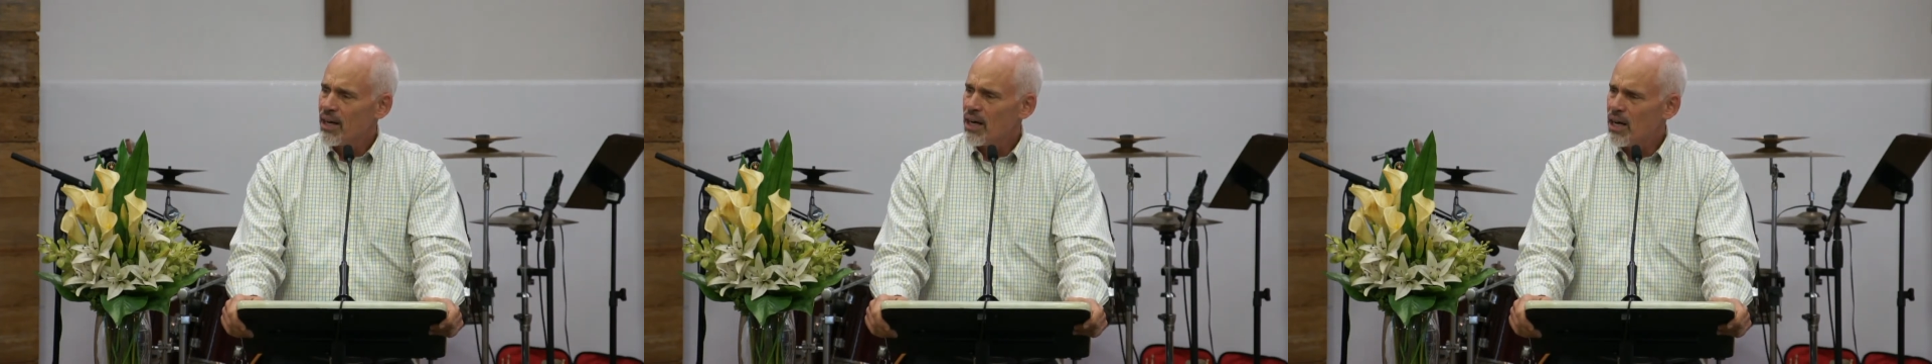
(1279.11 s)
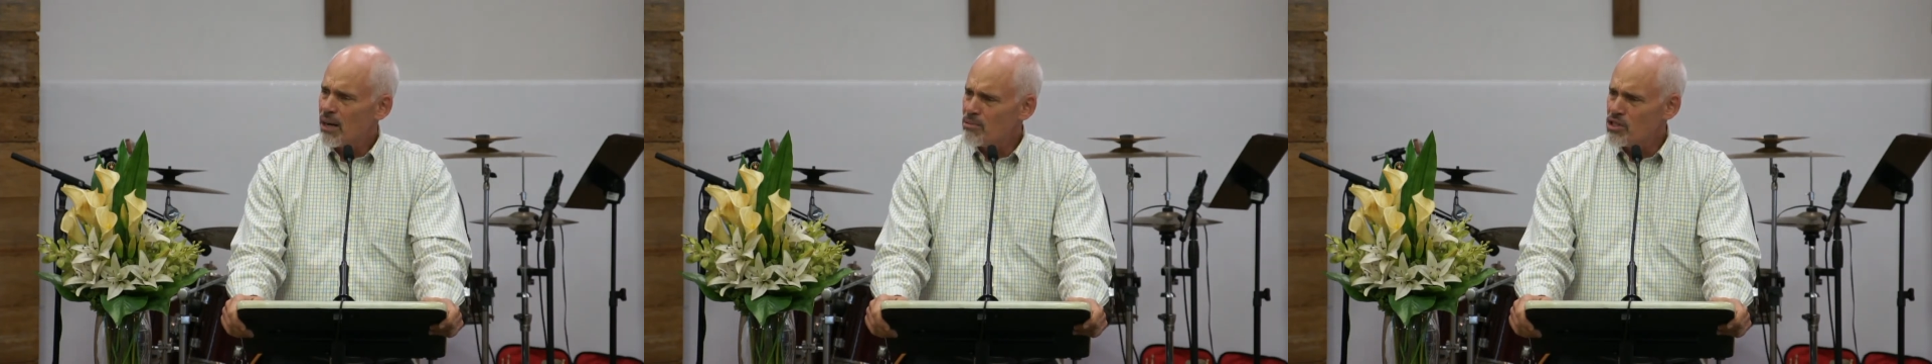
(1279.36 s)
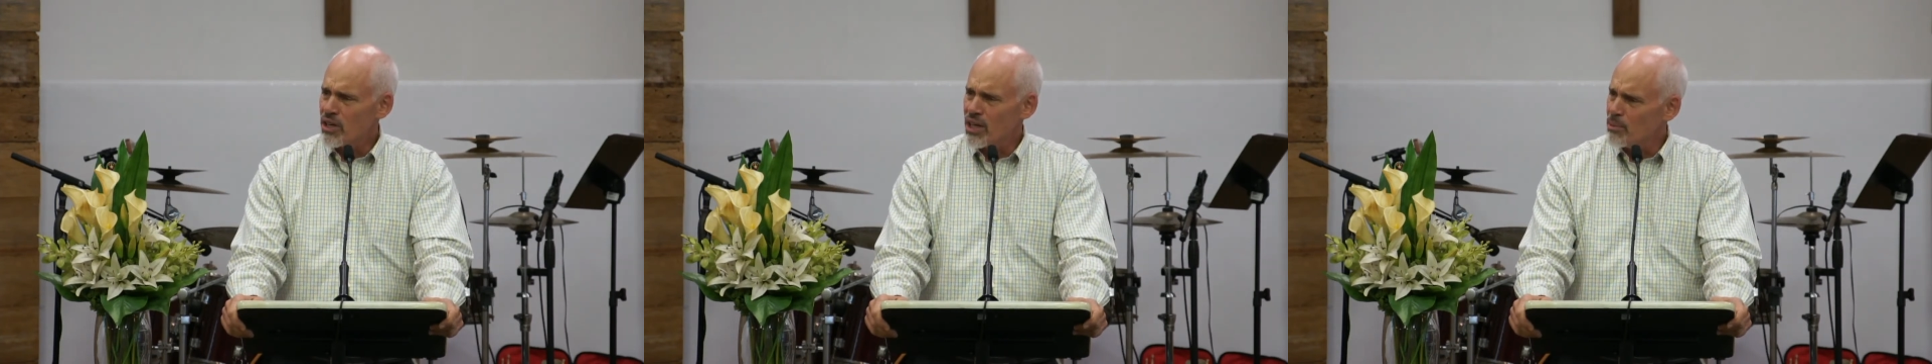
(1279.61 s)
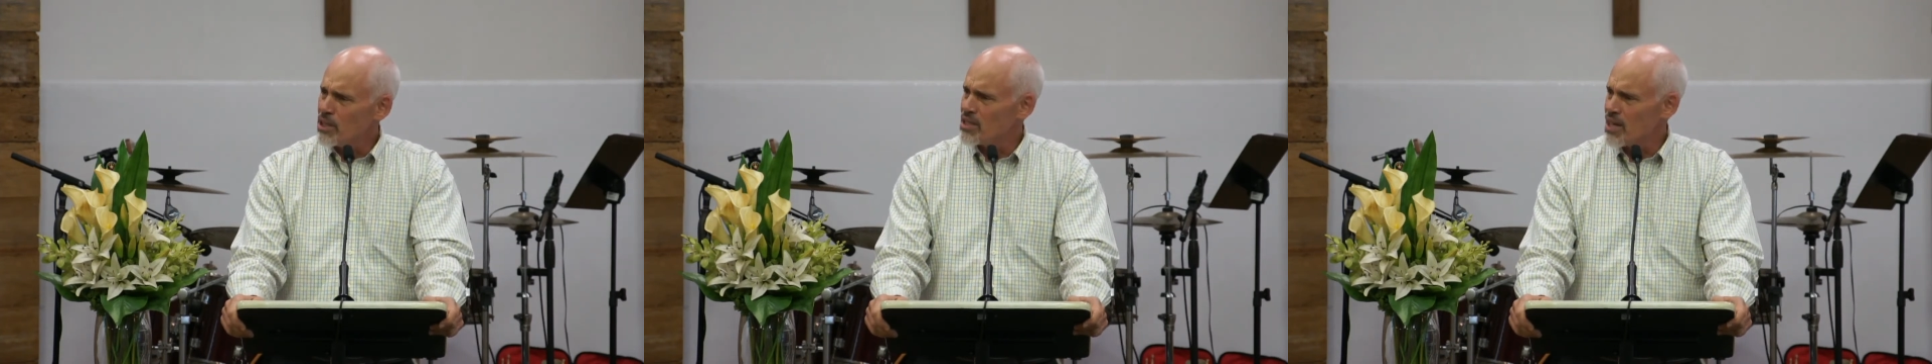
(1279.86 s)
Come to
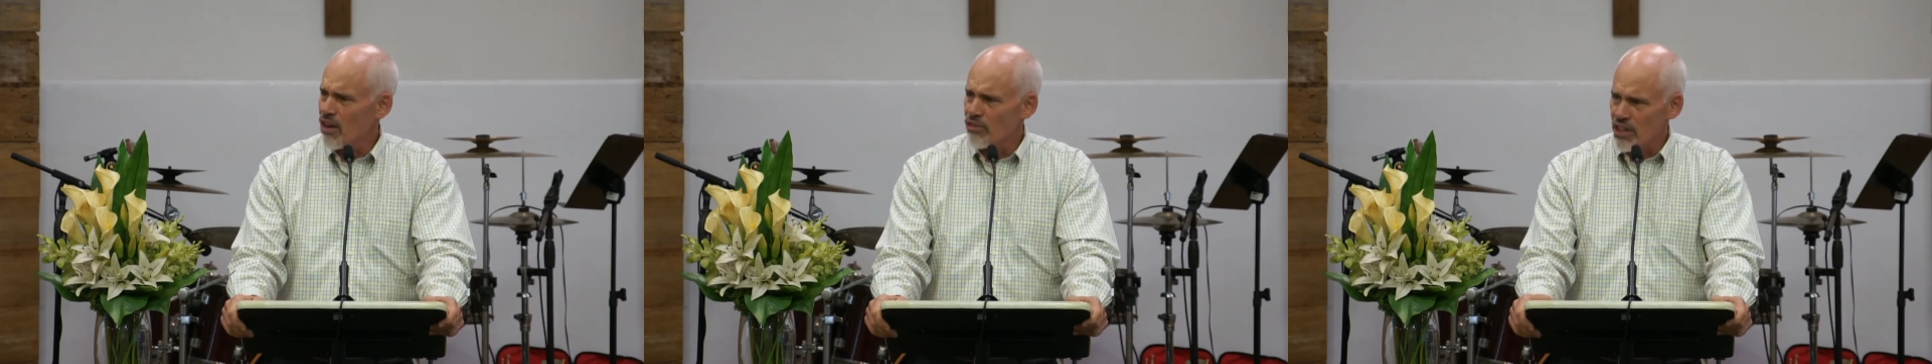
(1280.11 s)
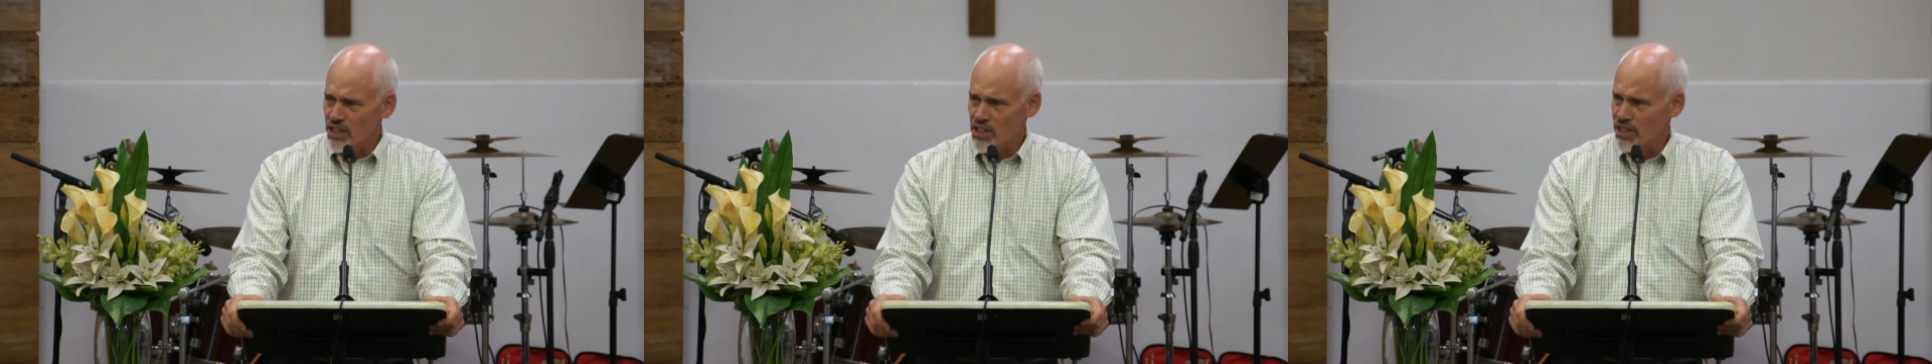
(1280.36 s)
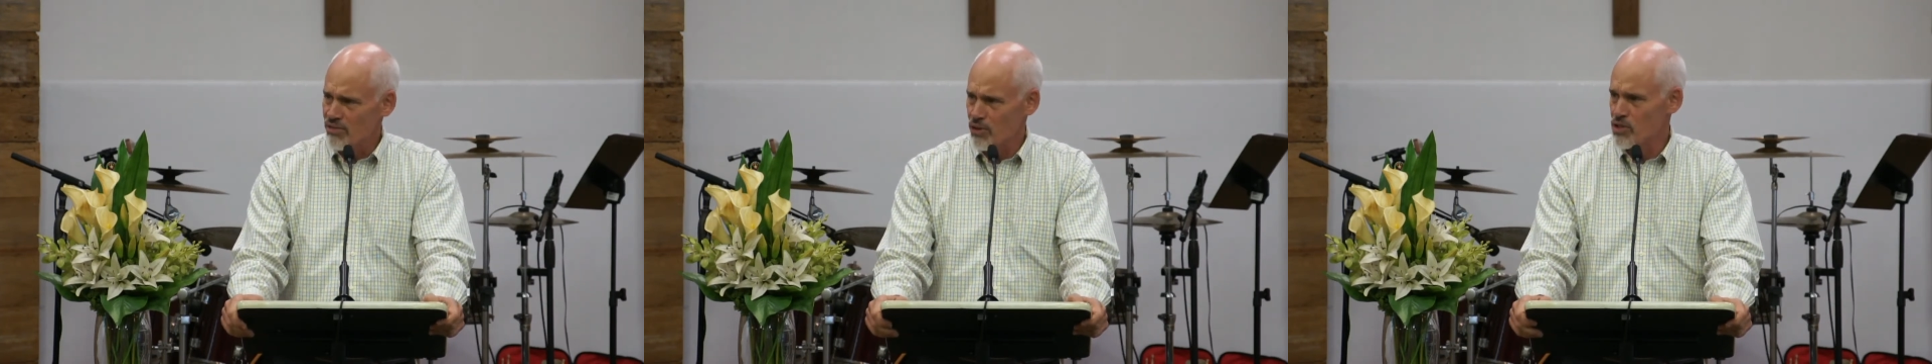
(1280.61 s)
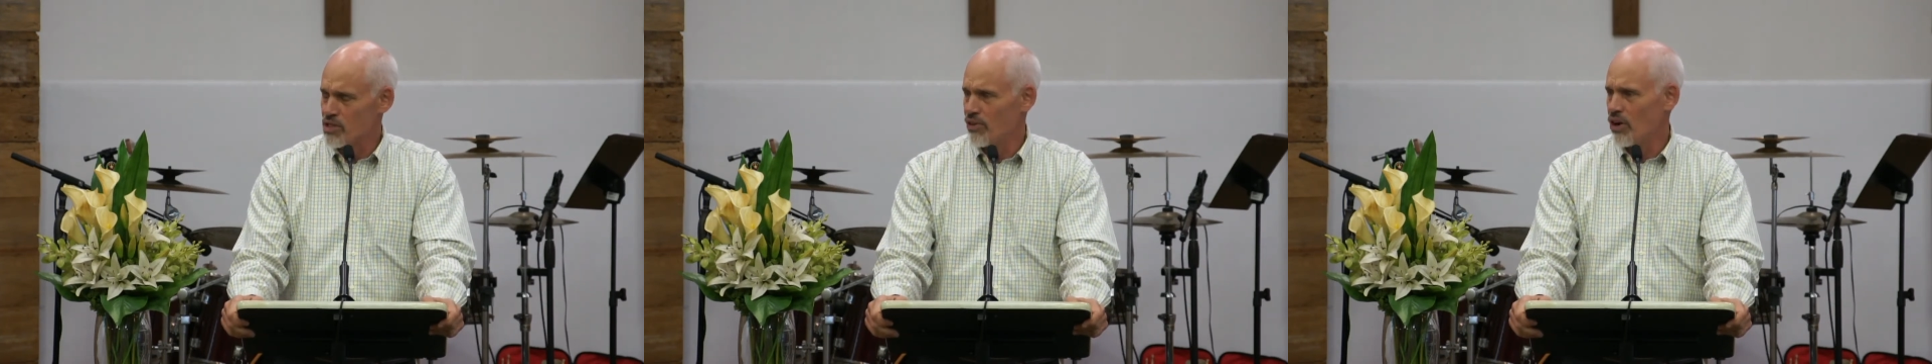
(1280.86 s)
him in salvation,
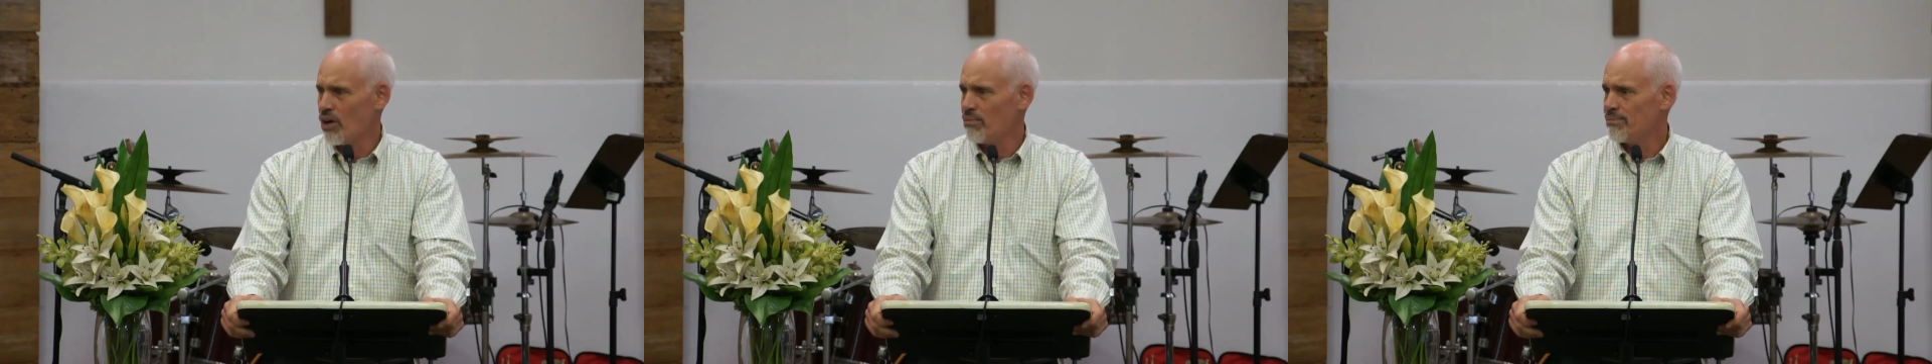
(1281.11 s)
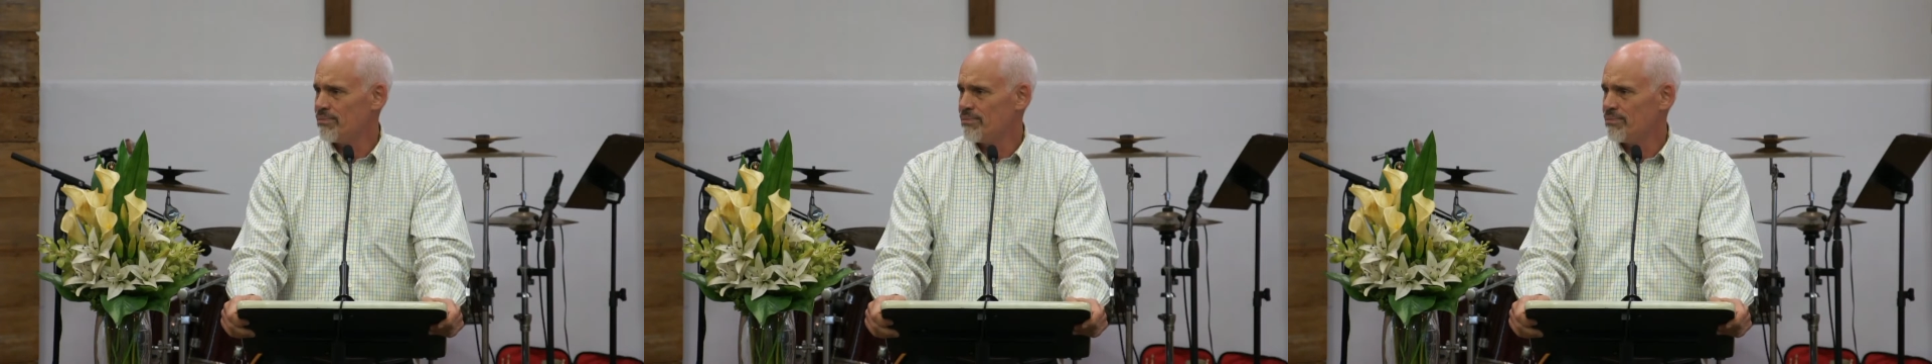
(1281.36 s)
first of all.